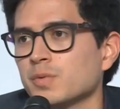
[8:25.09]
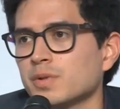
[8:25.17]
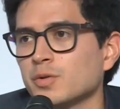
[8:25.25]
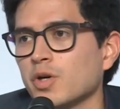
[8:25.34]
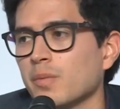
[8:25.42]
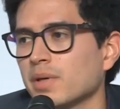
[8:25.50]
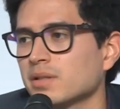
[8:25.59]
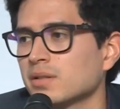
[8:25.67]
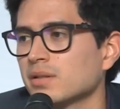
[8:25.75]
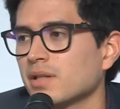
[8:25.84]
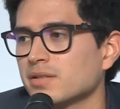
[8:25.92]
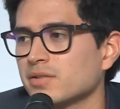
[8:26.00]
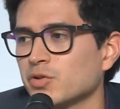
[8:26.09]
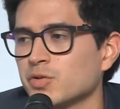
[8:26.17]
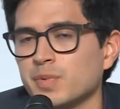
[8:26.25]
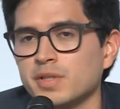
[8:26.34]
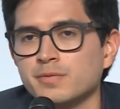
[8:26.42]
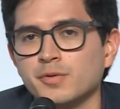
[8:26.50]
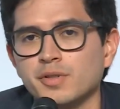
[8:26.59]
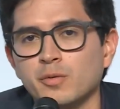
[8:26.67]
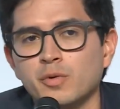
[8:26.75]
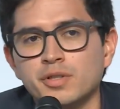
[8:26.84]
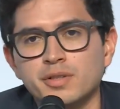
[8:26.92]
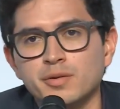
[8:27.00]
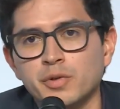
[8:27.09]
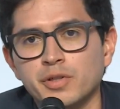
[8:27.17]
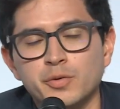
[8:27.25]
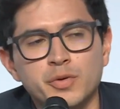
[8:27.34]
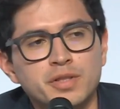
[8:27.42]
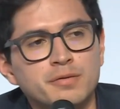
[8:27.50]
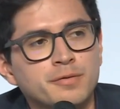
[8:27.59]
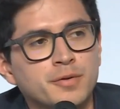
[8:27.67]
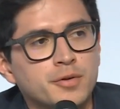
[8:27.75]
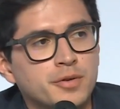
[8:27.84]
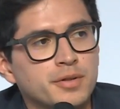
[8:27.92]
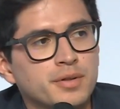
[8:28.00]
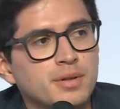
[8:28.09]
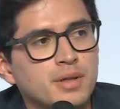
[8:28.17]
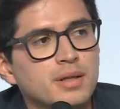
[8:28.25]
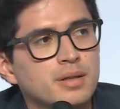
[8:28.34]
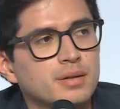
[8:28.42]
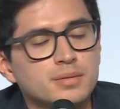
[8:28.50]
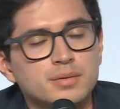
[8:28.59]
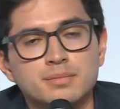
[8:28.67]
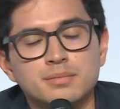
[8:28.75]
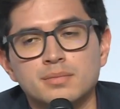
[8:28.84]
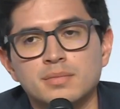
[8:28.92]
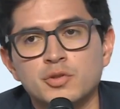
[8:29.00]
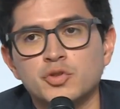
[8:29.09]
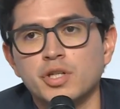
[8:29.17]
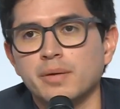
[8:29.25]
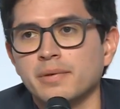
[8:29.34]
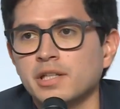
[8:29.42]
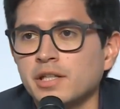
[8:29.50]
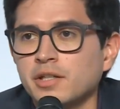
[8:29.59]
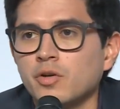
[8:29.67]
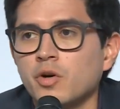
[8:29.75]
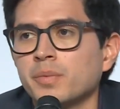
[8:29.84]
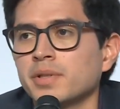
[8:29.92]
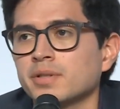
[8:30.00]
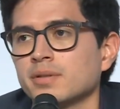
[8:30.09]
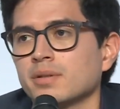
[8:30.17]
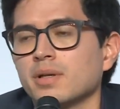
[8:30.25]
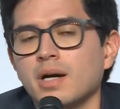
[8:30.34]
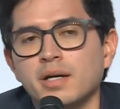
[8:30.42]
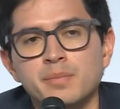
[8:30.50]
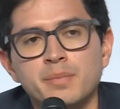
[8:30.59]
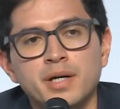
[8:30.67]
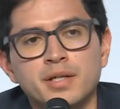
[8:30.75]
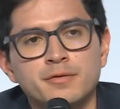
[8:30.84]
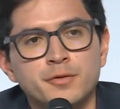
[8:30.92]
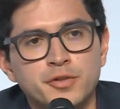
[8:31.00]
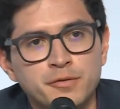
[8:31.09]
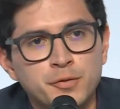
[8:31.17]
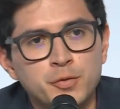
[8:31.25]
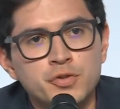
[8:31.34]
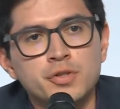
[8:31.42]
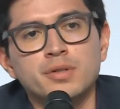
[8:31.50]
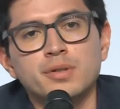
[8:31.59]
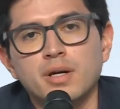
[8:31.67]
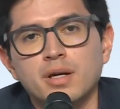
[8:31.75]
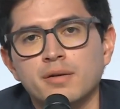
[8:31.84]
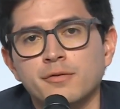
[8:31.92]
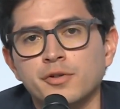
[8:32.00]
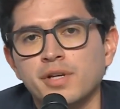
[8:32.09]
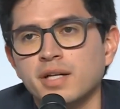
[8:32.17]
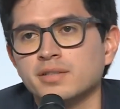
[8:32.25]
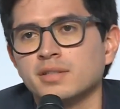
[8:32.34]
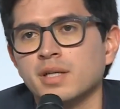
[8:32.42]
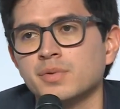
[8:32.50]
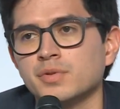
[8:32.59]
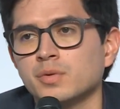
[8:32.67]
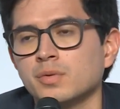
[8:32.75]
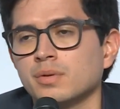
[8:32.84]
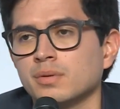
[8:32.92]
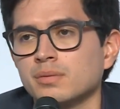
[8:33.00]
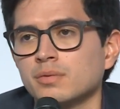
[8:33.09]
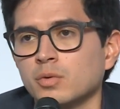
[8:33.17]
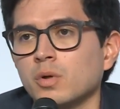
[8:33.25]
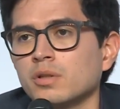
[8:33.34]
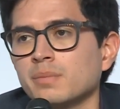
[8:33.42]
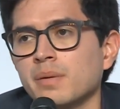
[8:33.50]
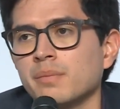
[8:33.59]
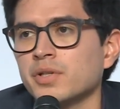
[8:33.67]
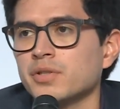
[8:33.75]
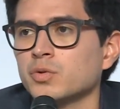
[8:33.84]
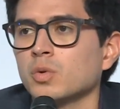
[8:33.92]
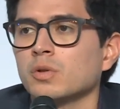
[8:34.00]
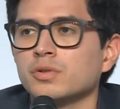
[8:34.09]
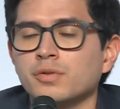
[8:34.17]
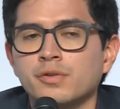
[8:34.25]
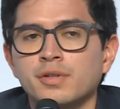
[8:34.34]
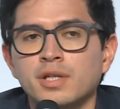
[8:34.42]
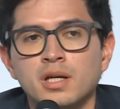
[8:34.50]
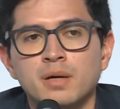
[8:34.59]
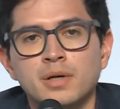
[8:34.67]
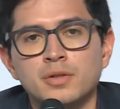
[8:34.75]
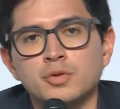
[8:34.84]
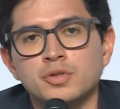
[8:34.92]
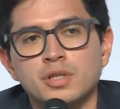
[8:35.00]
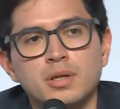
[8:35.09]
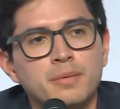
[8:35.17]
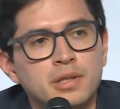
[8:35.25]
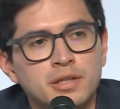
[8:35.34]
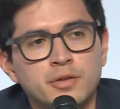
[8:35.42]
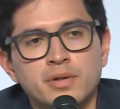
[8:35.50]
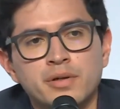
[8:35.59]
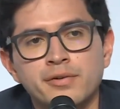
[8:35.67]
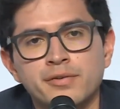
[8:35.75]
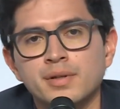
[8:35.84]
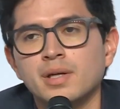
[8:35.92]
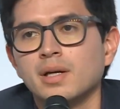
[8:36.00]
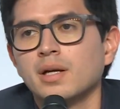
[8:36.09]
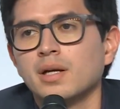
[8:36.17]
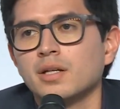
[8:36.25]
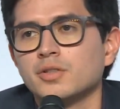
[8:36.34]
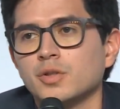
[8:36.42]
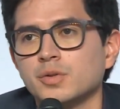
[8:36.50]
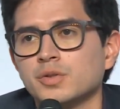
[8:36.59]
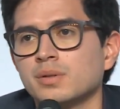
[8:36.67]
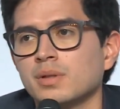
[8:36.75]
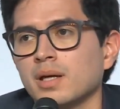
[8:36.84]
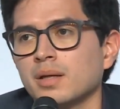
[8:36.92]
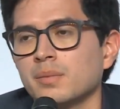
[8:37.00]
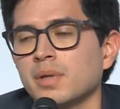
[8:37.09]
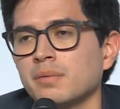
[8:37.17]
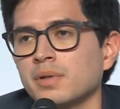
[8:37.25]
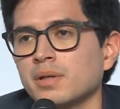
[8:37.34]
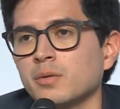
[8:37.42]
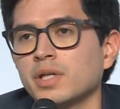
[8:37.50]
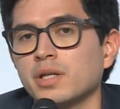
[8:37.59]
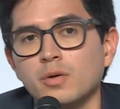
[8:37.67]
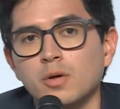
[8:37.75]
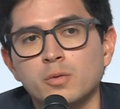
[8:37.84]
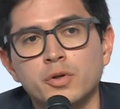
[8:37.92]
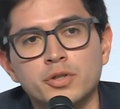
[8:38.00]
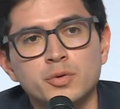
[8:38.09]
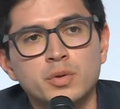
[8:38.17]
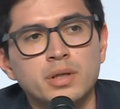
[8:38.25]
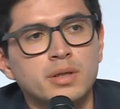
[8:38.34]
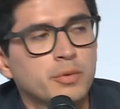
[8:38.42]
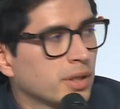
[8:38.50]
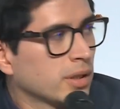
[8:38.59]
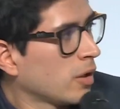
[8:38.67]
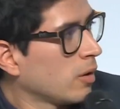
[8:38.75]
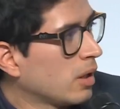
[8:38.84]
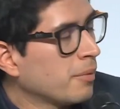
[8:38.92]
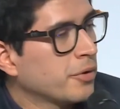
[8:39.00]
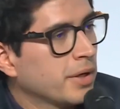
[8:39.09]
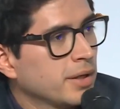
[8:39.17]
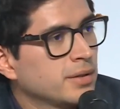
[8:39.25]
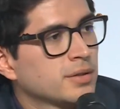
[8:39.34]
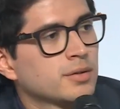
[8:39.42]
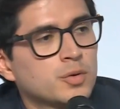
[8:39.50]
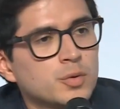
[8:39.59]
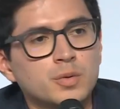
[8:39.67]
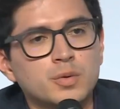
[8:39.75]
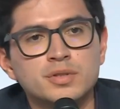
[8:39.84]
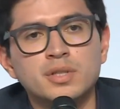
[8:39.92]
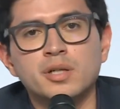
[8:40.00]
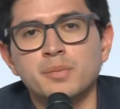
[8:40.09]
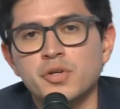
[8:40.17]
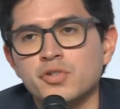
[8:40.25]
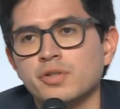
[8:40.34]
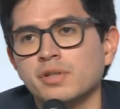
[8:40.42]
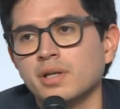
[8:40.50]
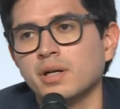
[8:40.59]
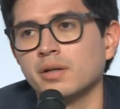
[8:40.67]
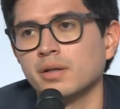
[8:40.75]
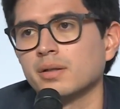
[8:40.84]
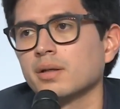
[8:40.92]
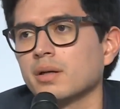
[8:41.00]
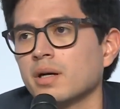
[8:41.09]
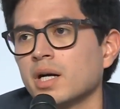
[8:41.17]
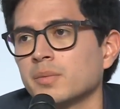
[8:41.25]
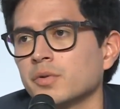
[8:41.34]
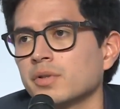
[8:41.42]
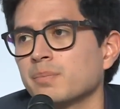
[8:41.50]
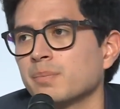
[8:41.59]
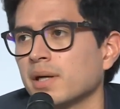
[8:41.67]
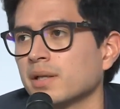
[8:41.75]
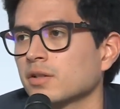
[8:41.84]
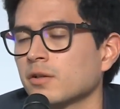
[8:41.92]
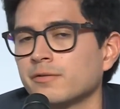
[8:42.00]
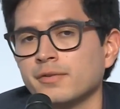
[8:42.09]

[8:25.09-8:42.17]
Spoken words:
want to commend the Net Zero Space for the work that we're doing for the sustainability in orbit. I invite for the future, for next steps to all the members to also think about sustainability on Earth. So maybe we can all work together, we can collaborate to start measuring our carbon impact of